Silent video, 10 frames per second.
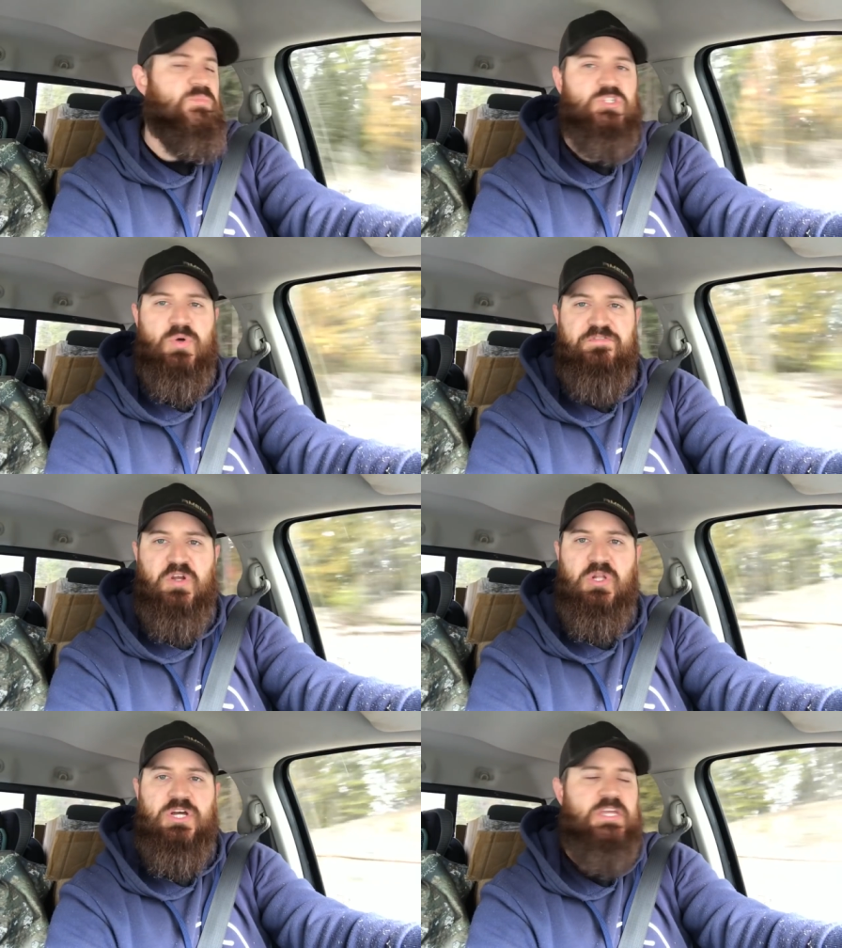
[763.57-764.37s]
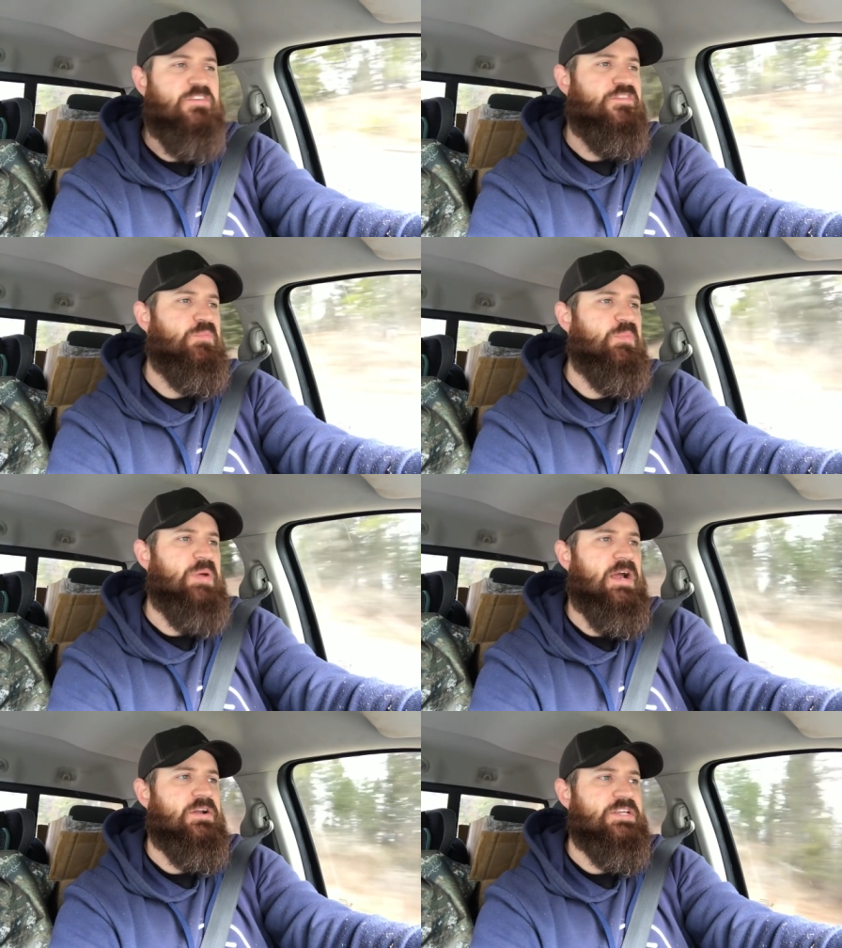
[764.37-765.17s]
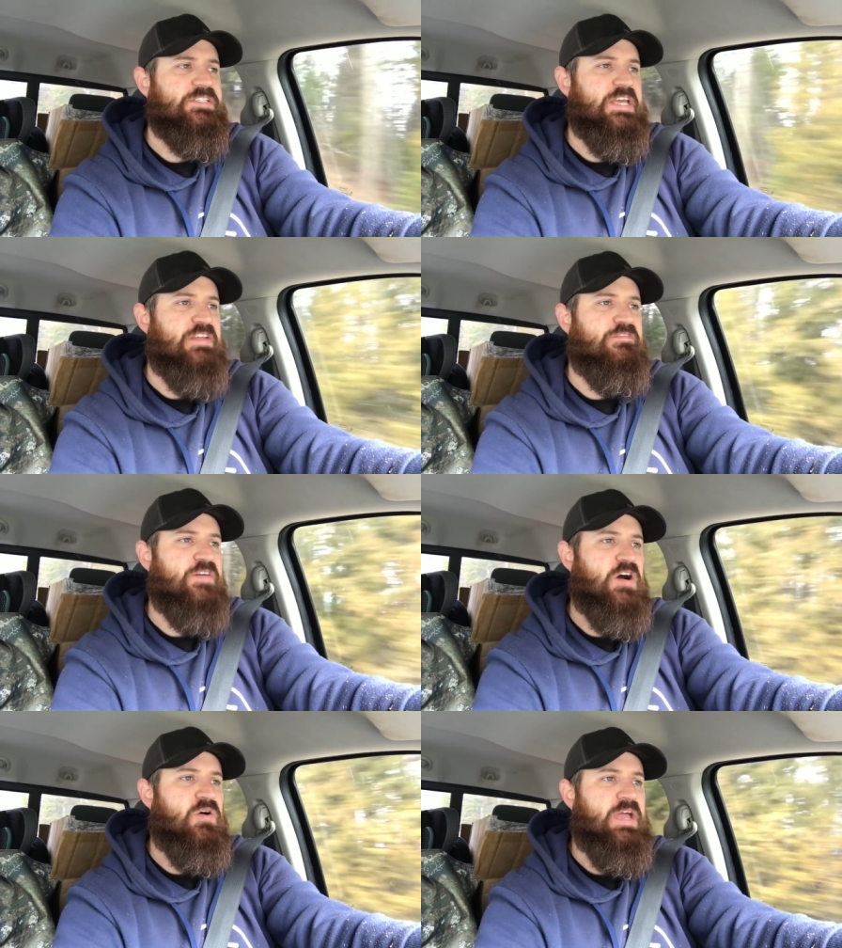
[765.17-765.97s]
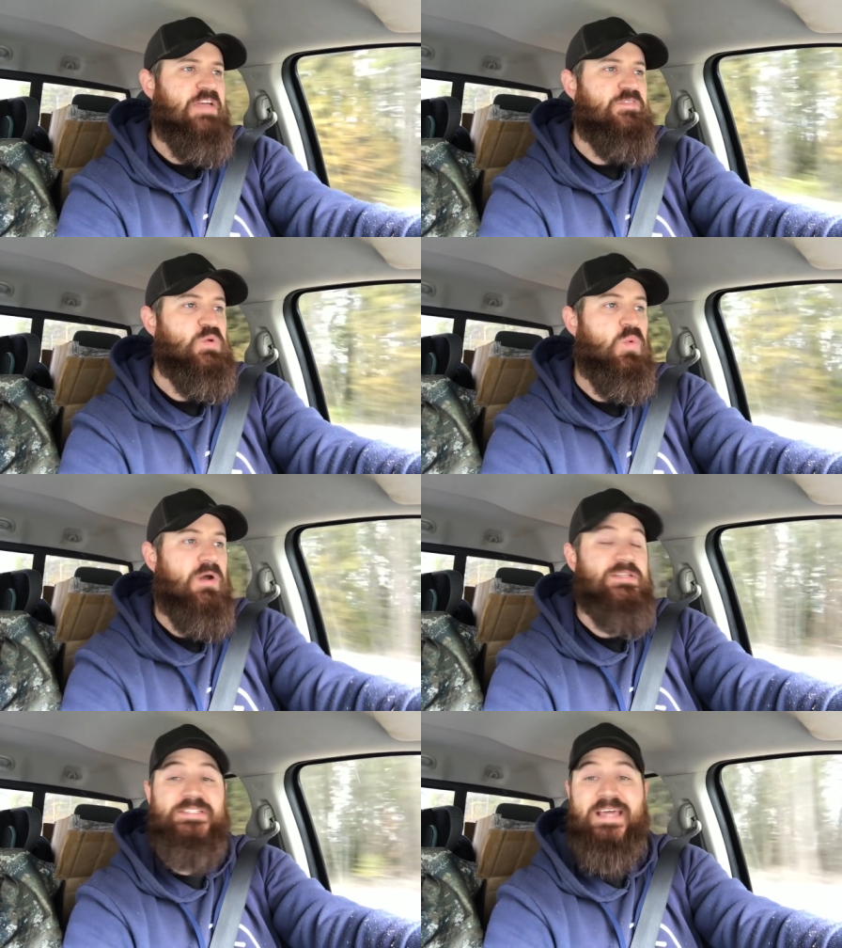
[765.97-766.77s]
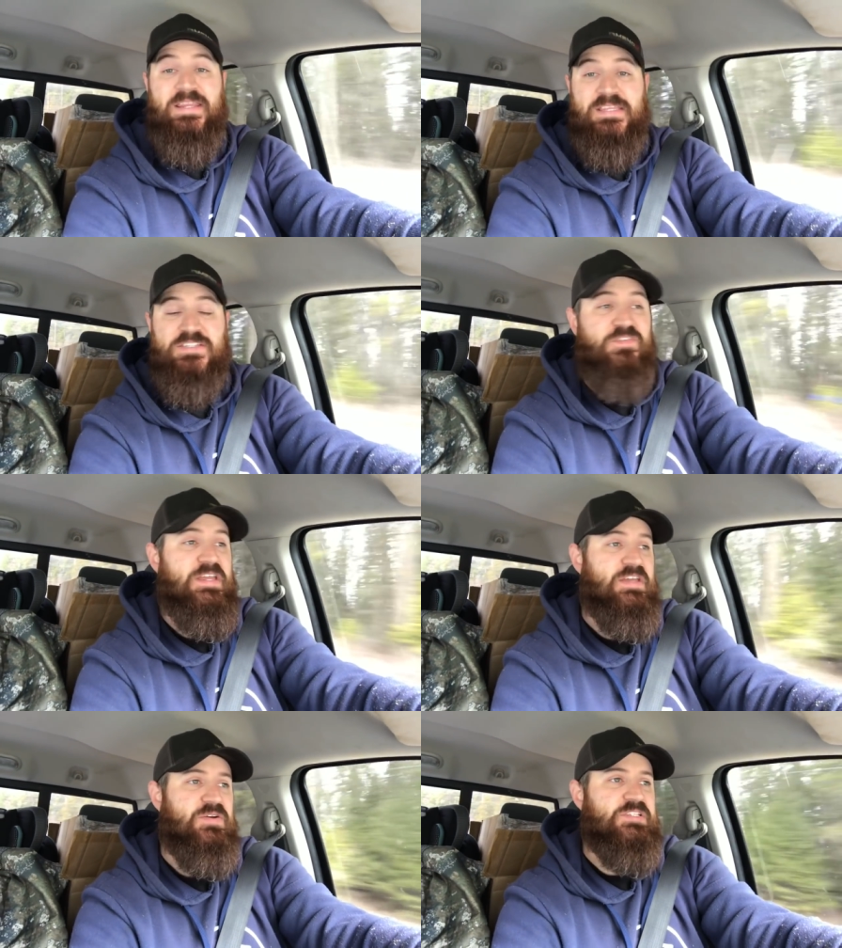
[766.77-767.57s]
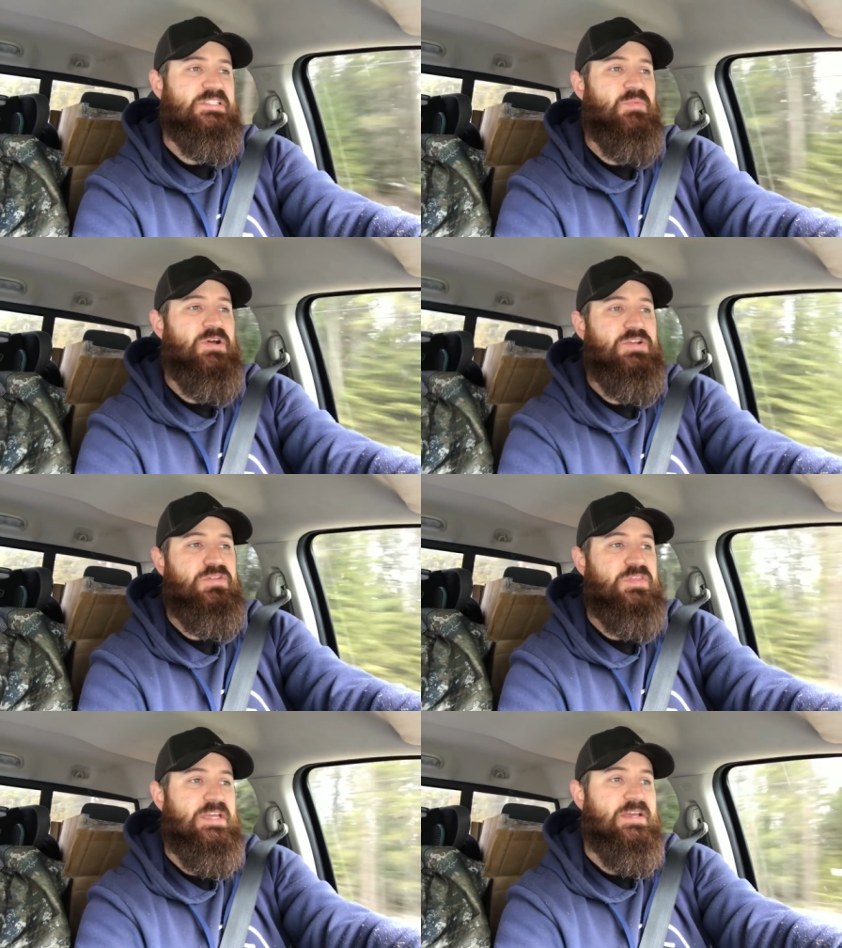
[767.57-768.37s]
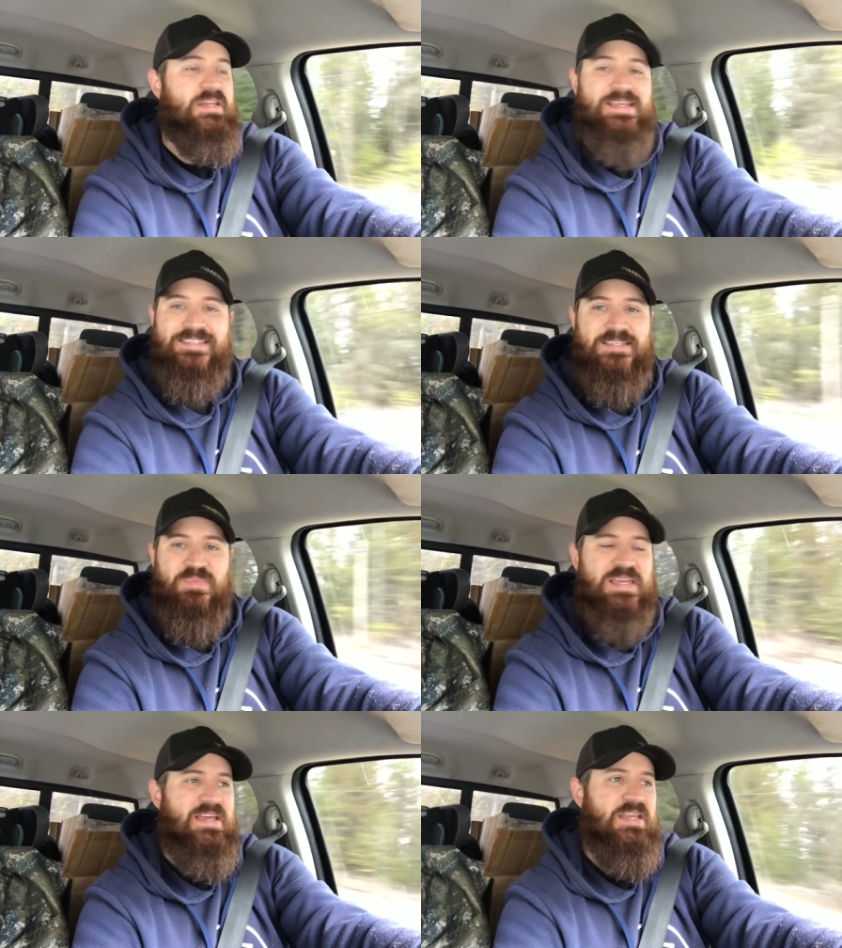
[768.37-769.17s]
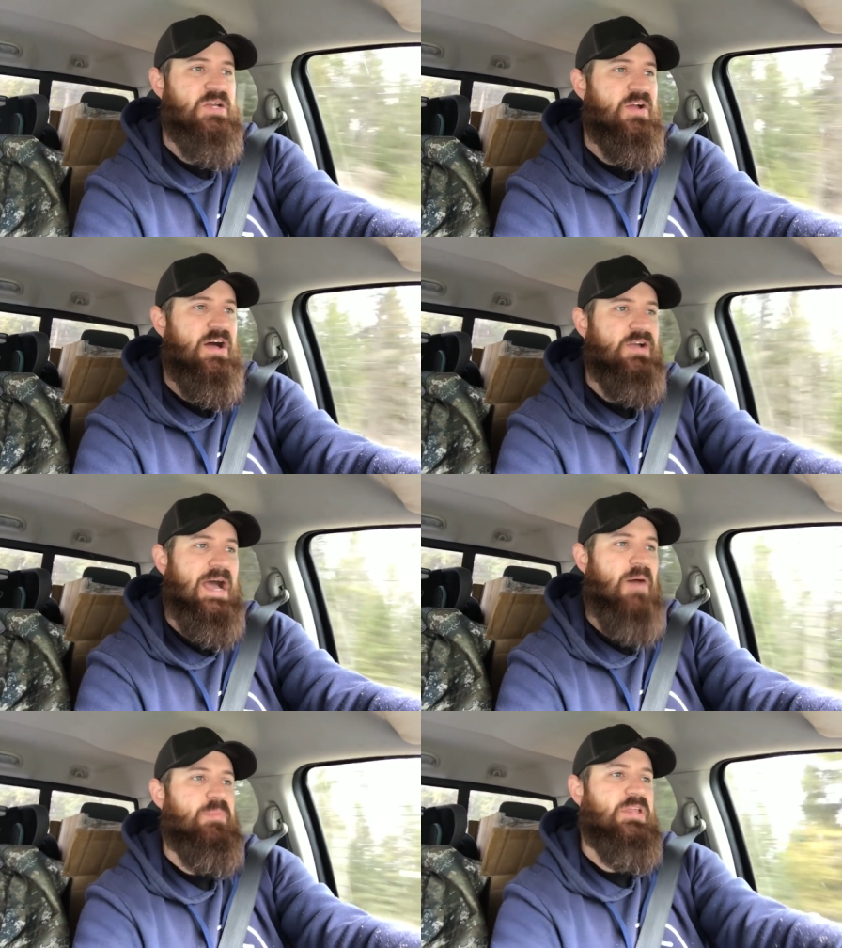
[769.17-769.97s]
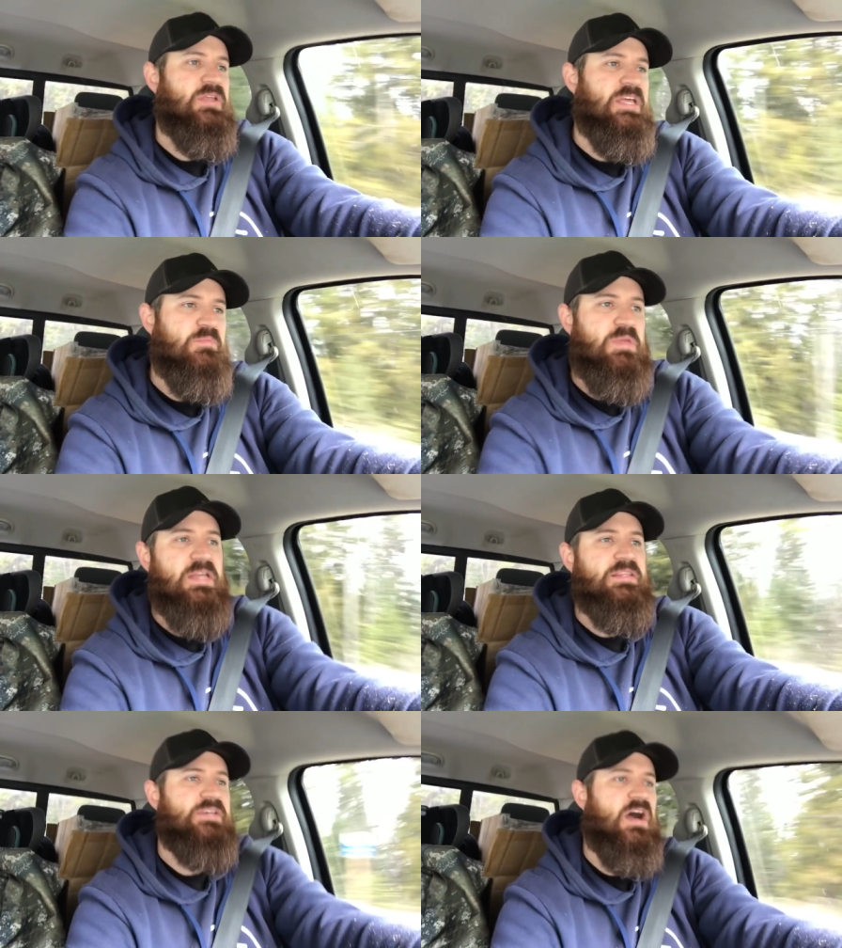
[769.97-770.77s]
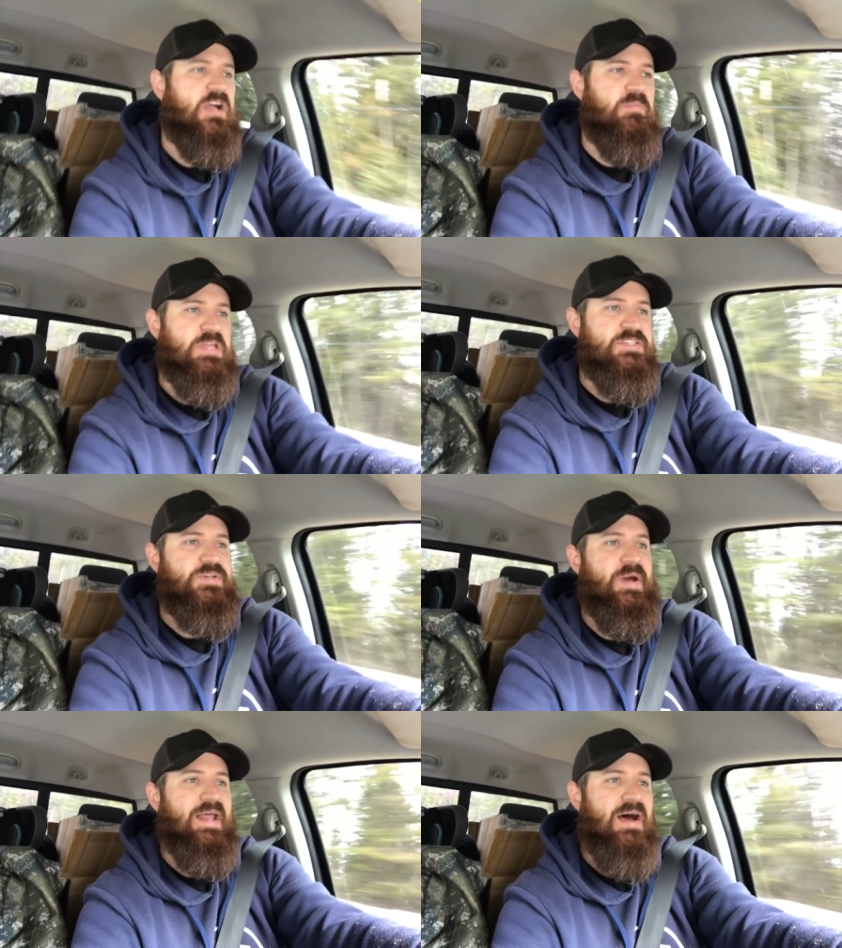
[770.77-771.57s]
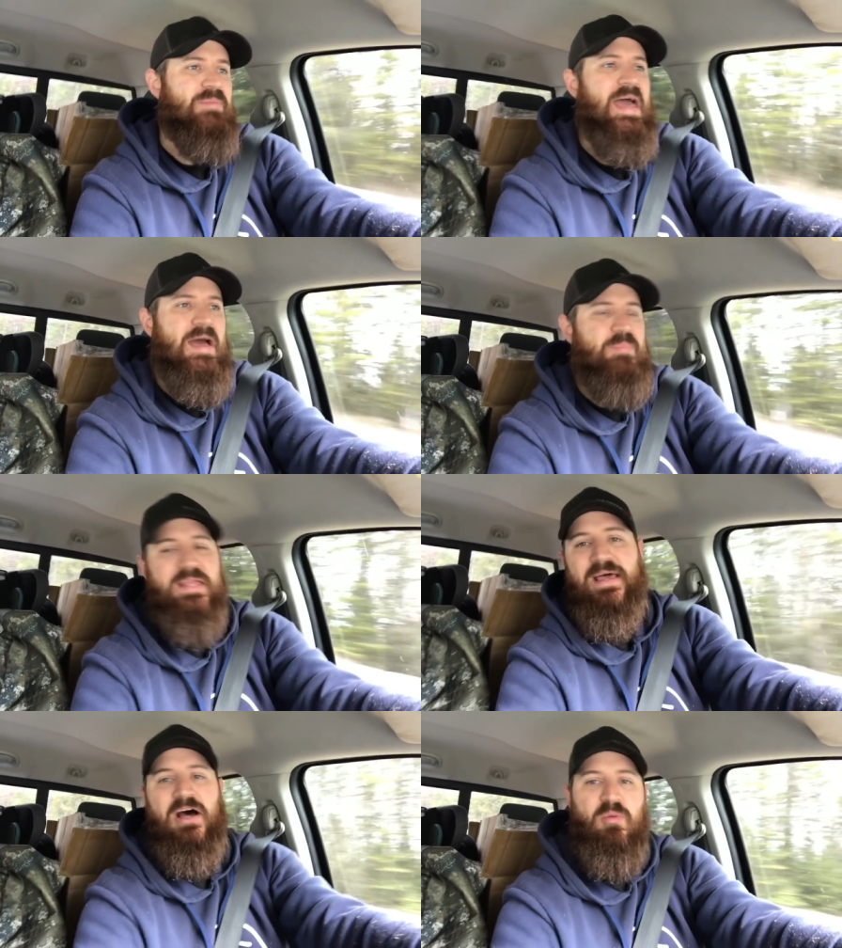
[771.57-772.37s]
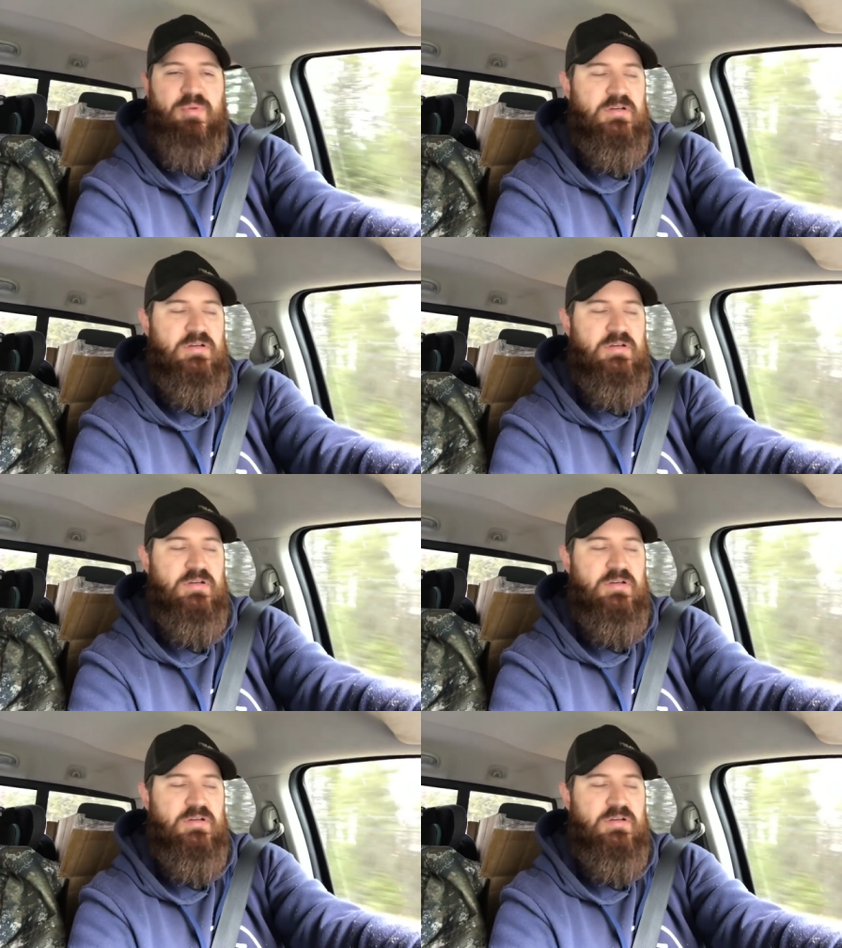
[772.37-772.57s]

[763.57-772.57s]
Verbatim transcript: So if you're looking for preparedness info, if you want to send this video to someone you're thinking needs to be in your LGOP and you need me to talk them into it, I'm happy to help.